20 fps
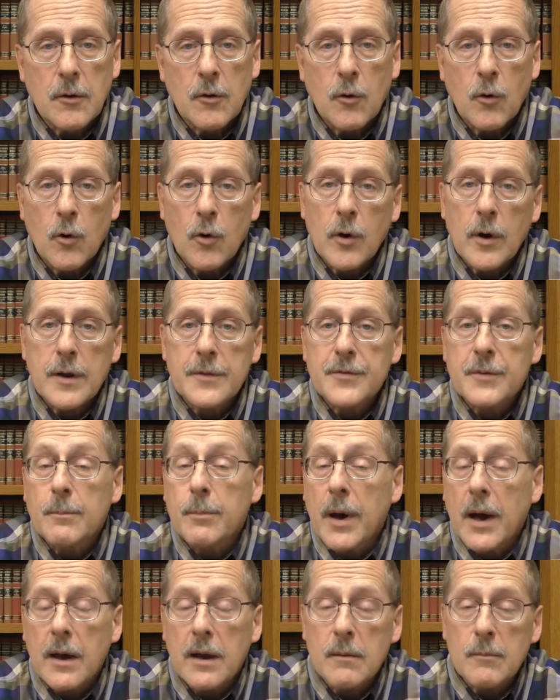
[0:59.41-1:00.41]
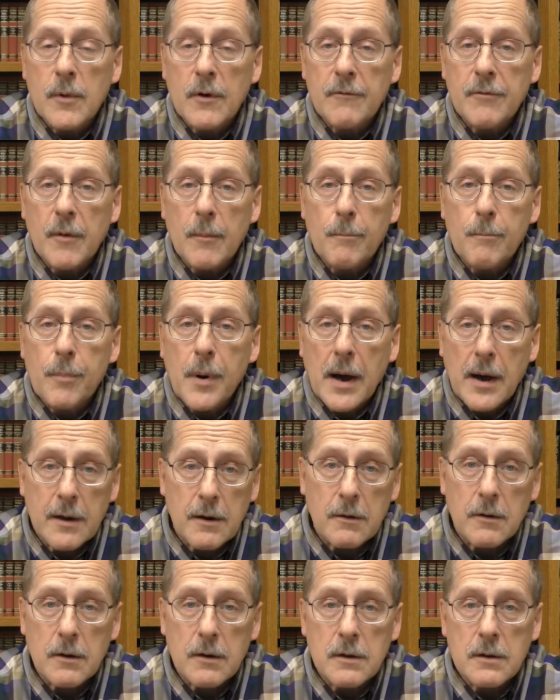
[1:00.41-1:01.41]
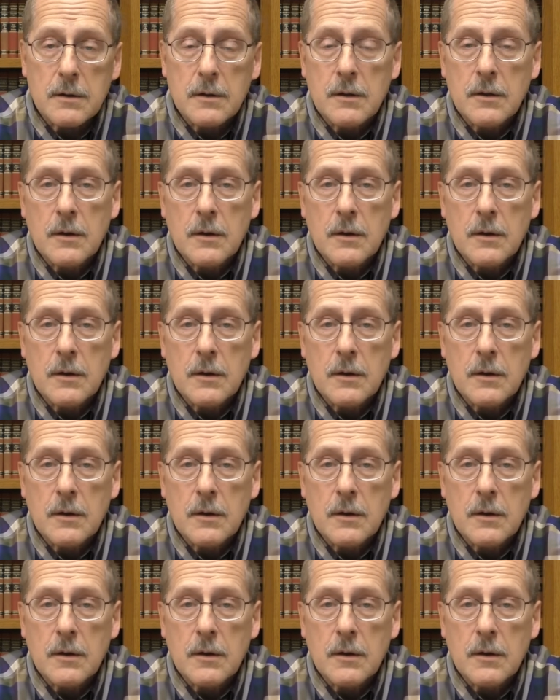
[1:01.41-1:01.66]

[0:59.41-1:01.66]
or at the bottom of a bottle